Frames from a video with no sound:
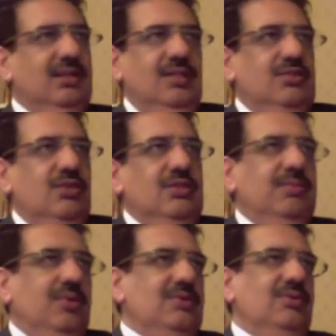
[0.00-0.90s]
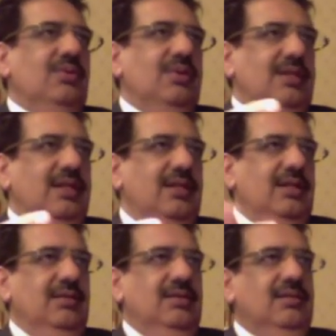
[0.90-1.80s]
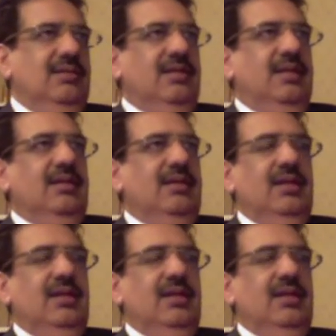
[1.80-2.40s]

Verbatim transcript: It's those employees who are going to create the create,